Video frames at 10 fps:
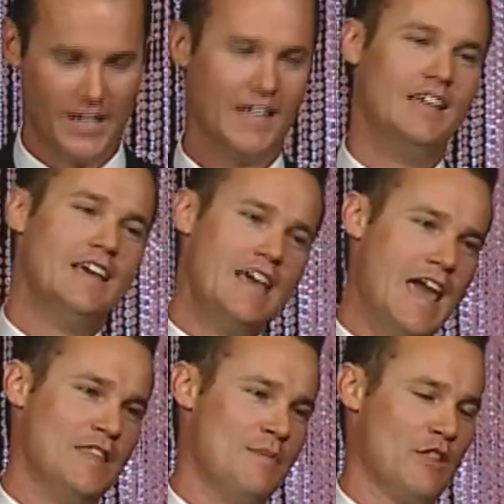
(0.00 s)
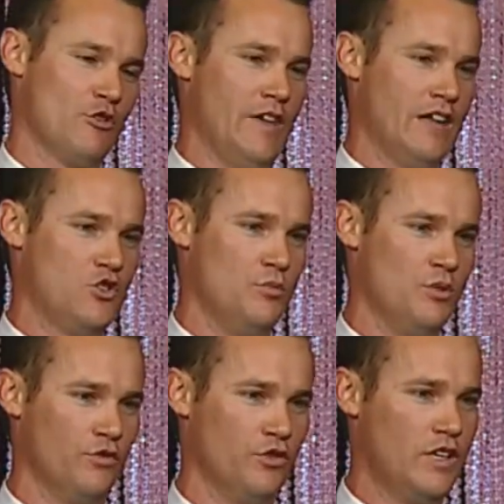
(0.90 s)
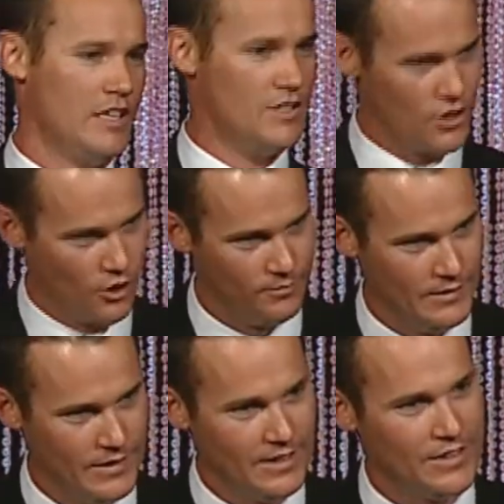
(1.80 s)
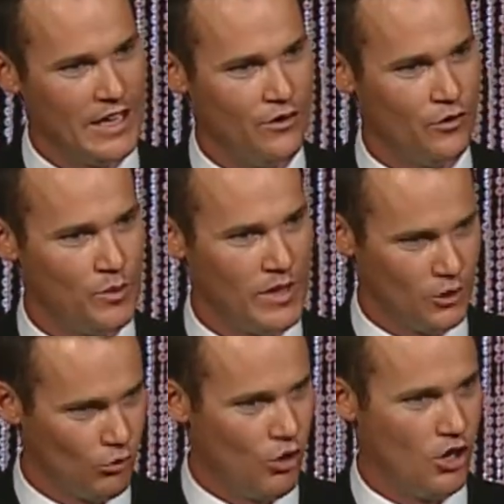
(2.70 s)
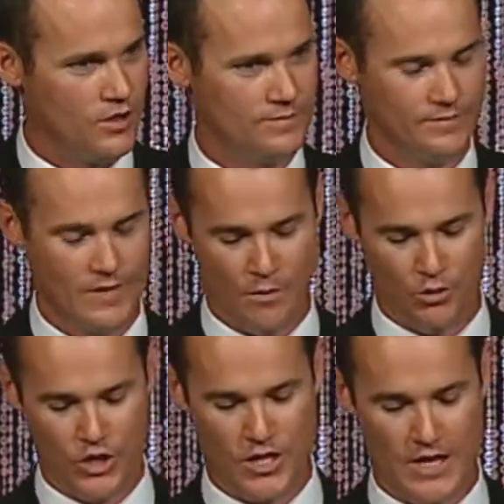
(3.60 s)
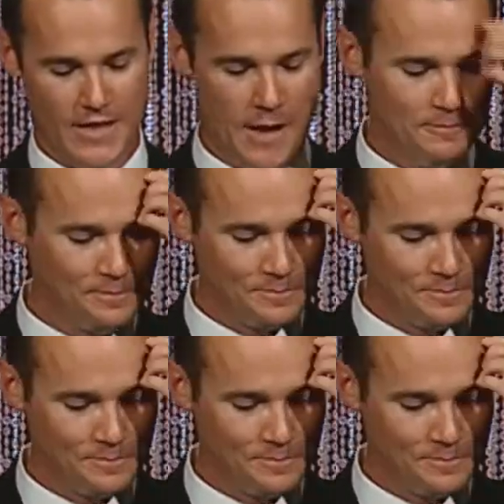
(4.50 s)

honey, and the mother of our 2 beautiful kids. So thank you for being the rock. I appreciate that.